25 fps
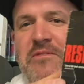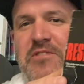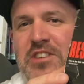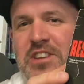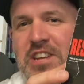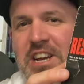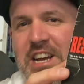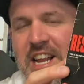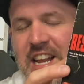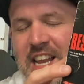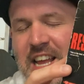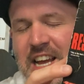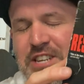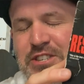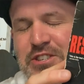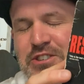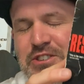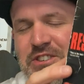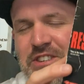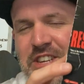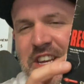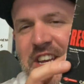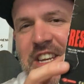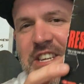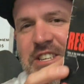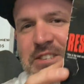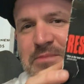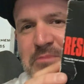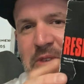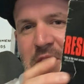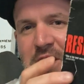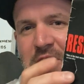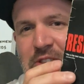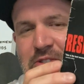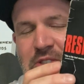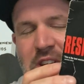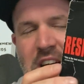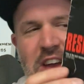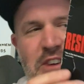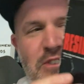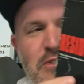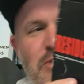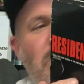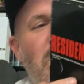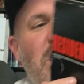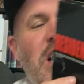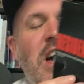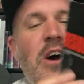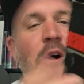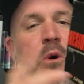it in the collection. It is my grail.
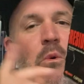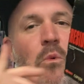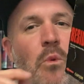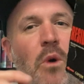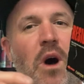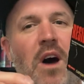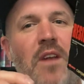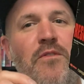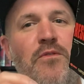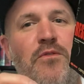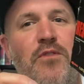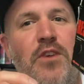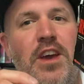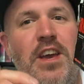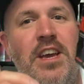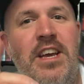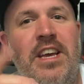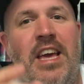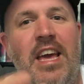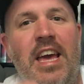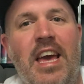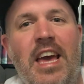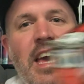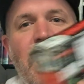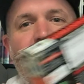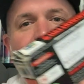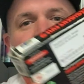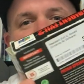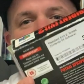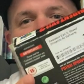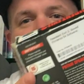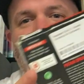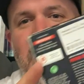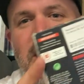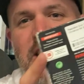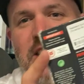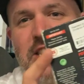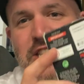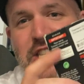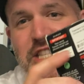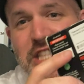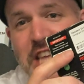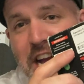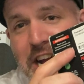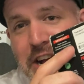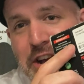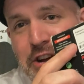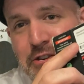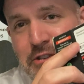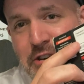One thing is the
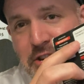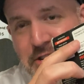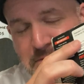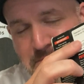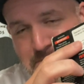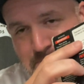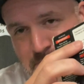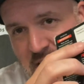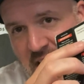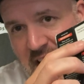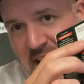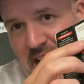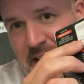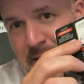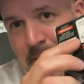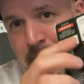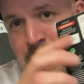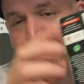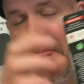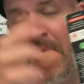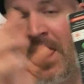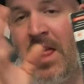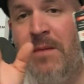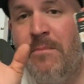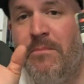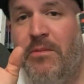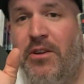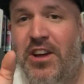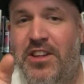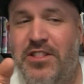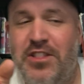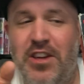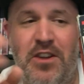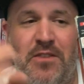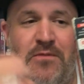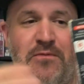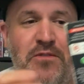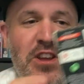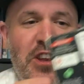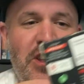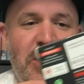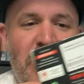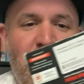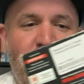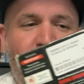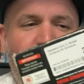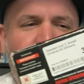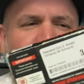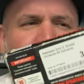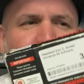sticker on the back, but I've done a
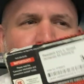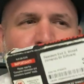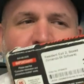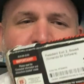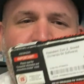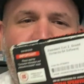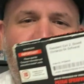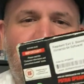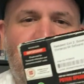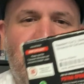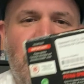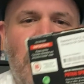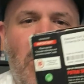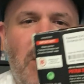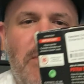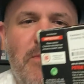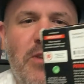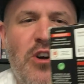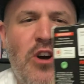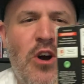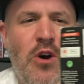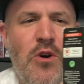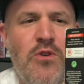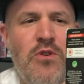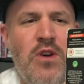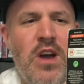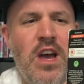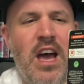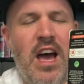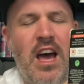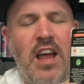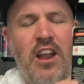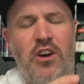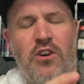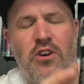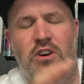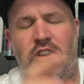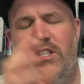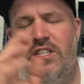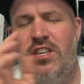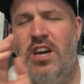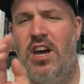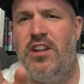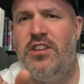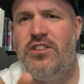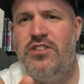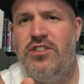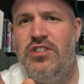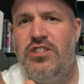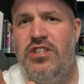video quite some time ago and I got a ton
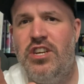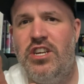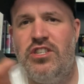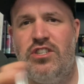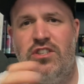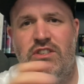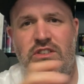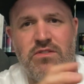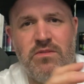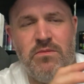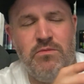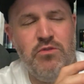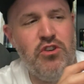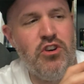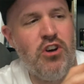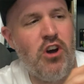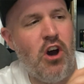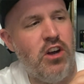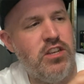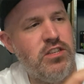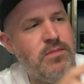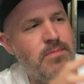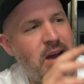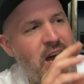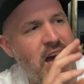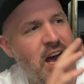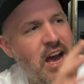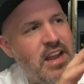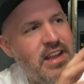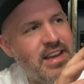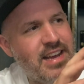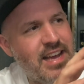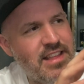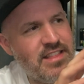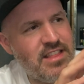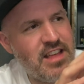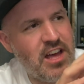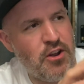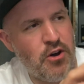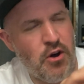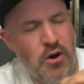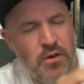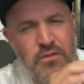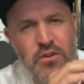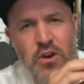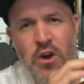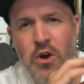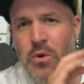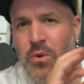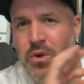of suggestions from you guys about how to get that off
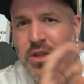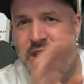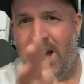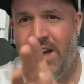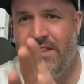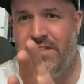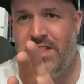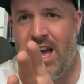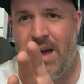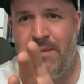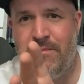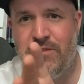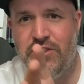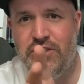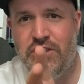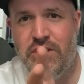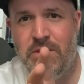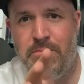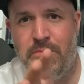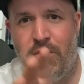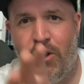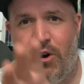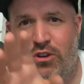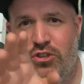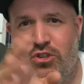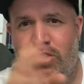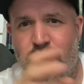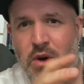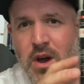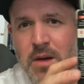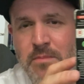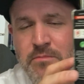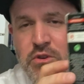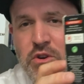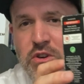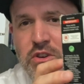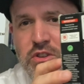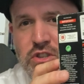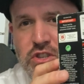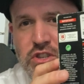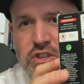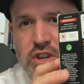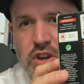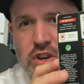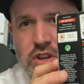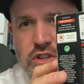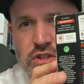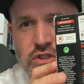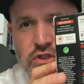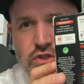without damaging the box, so I'm not
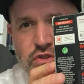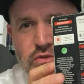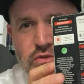concerned too